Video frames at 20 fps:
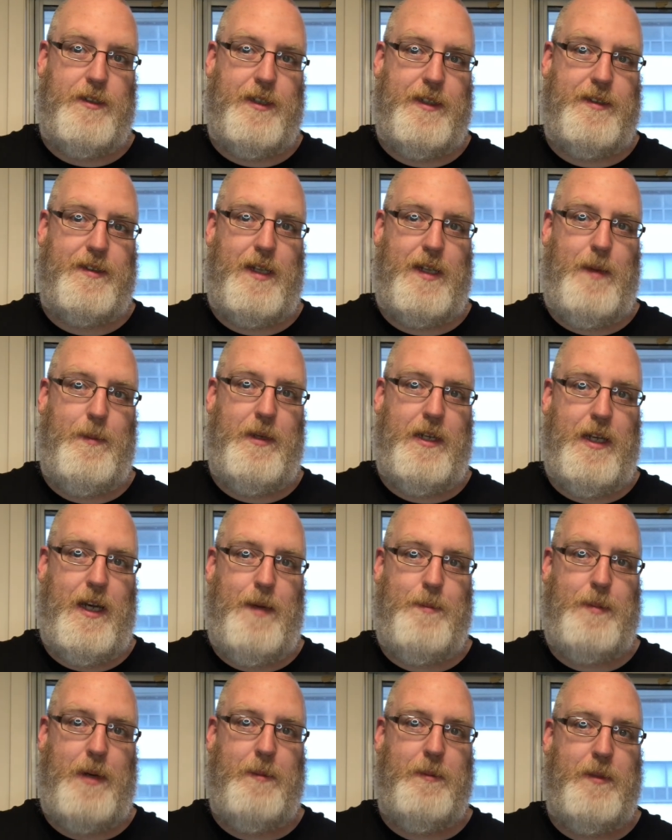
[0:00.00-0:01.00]
That's coming
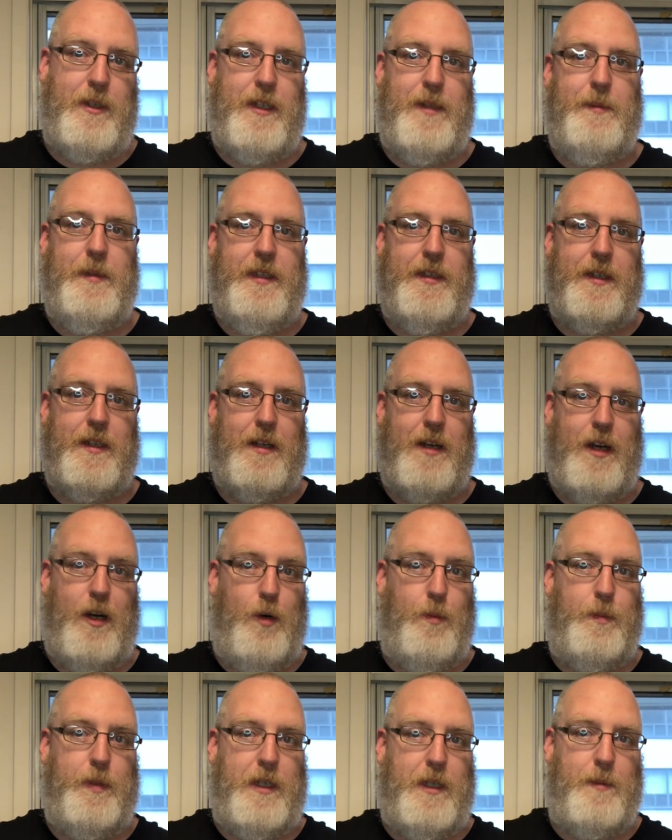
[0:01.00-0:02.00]
up. I'm going to be there
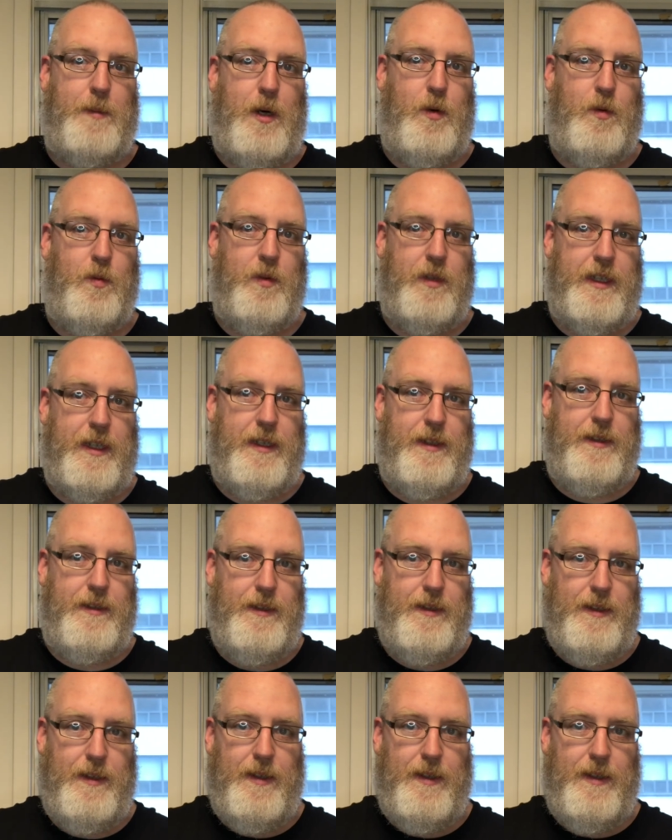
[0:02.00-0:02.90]
helping them out with it.